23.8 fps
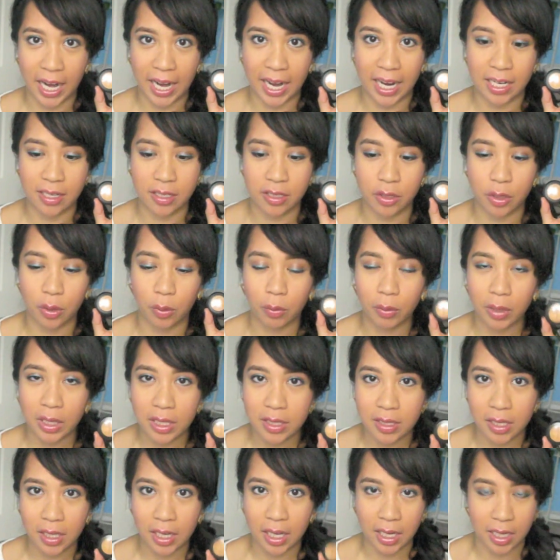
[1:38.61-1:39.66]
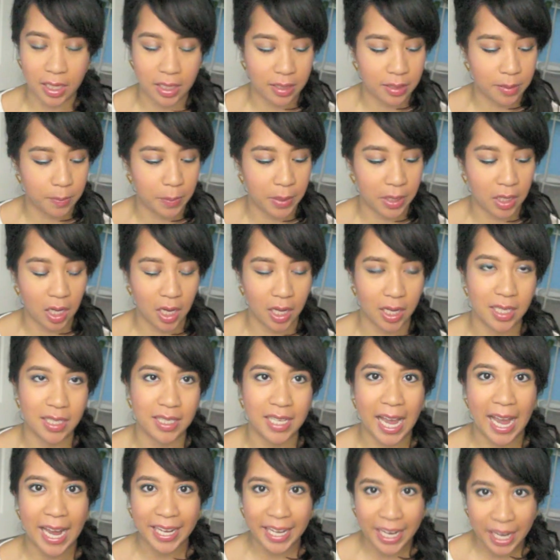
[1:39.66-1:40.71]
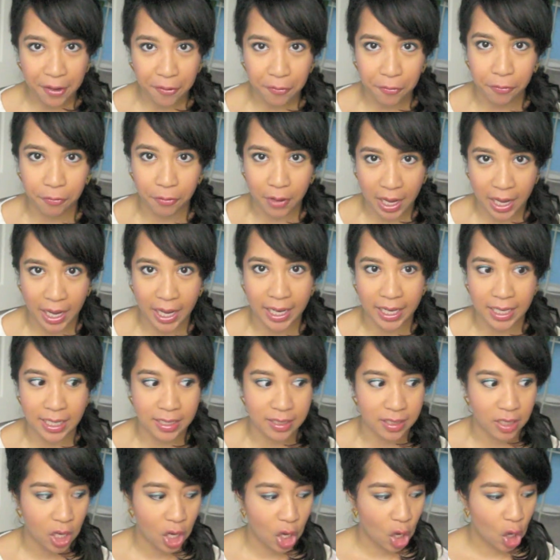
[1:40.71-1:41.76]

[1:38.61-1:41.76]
and the reason is because I can't find